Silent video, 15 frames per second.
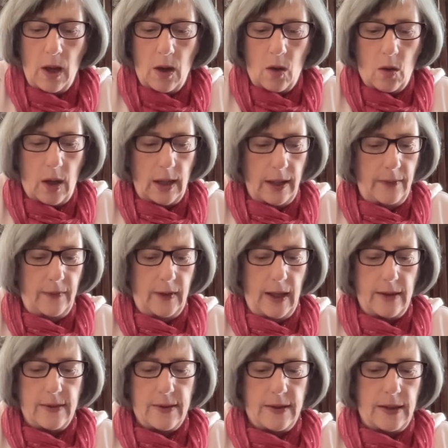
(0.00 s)
All right, let's
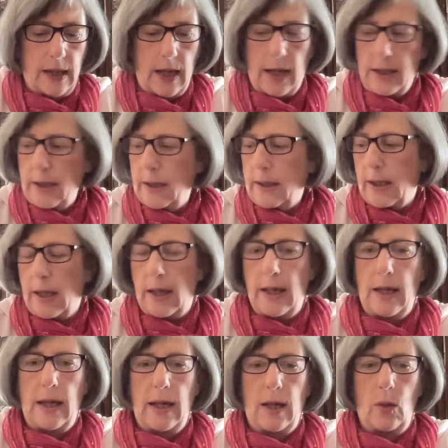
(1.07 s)
get started.
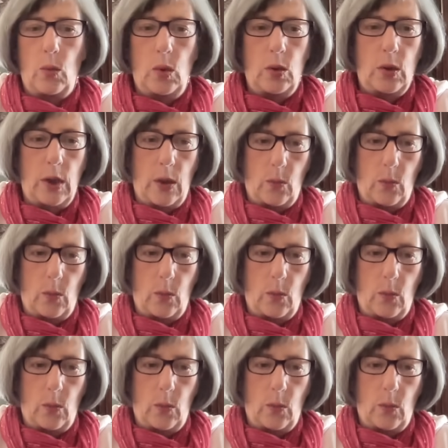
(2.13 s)
Uh, we'll go,